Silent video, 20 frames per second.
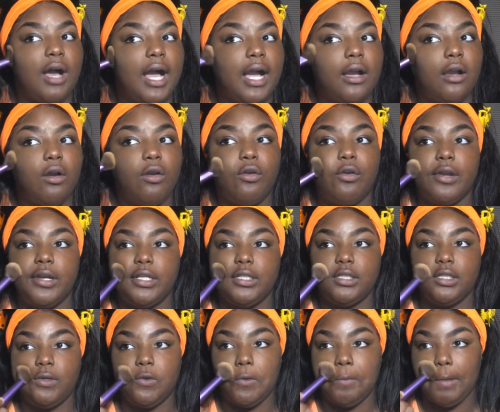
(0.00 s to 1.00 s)
I go
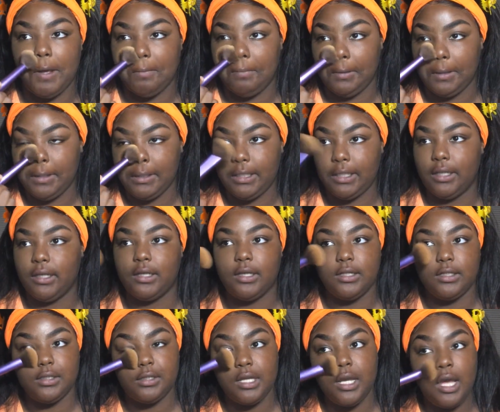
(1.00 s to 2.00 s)
crazy on my blending
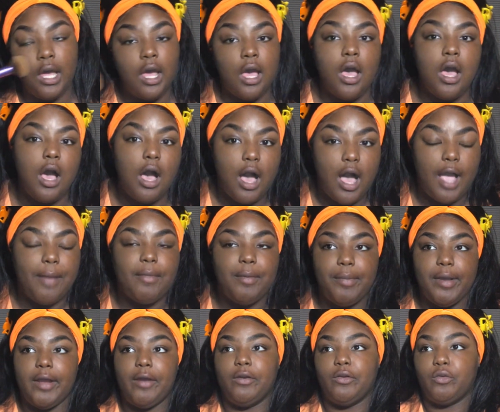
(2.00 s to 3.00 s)
because I'm a
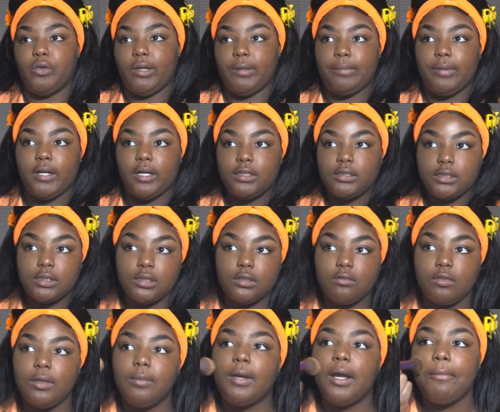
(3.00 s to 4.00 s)
paranoid
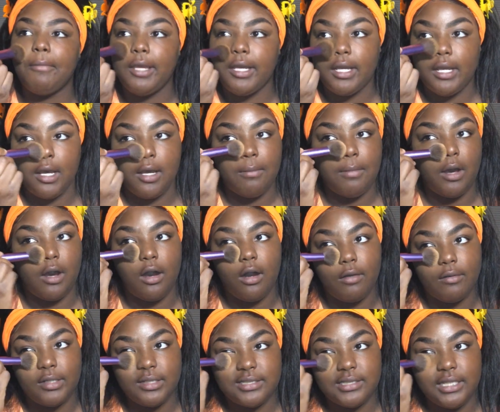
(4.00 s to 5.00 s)
person with my makeup. I
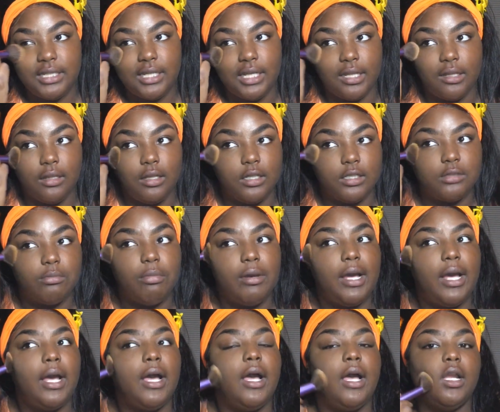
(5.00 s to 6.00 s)
always think it looks
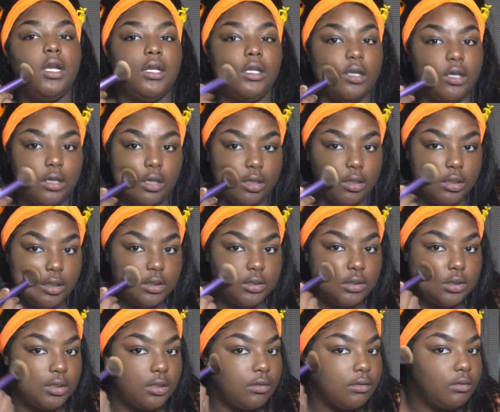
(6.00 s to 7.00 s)
bad and ugly.
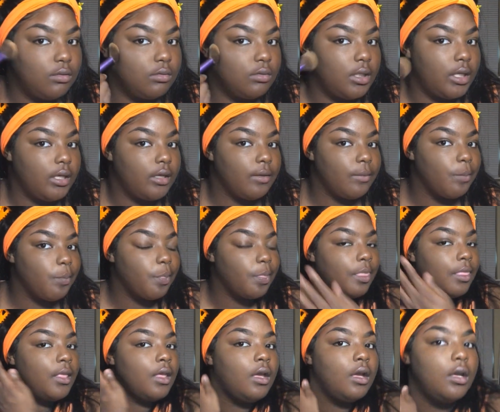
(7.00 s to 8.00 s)
So, yeah.
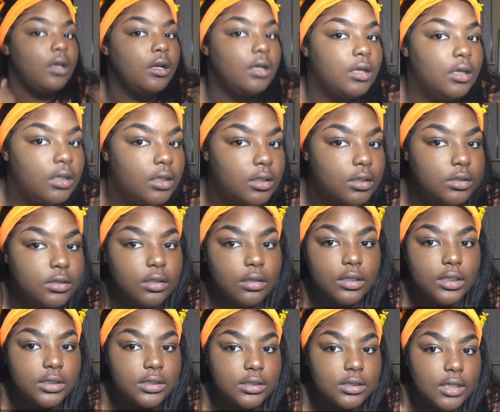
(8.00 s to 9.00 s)

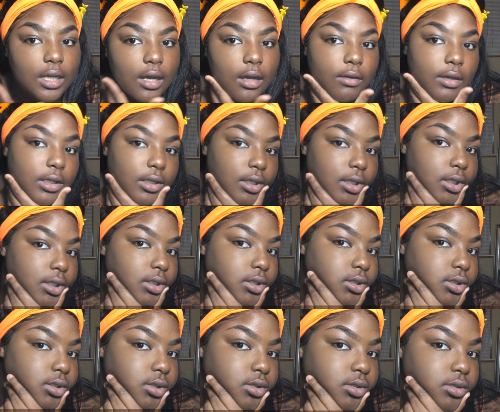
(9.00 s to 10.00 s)
So, this is how it
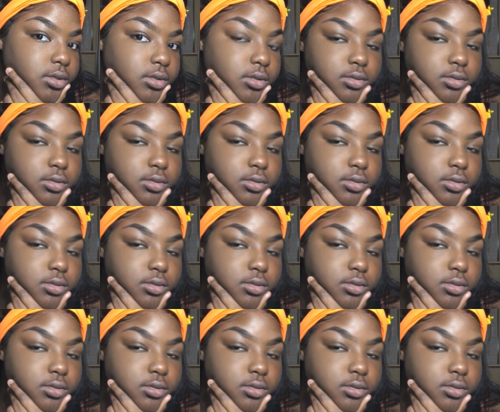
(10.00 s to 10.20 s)
looks.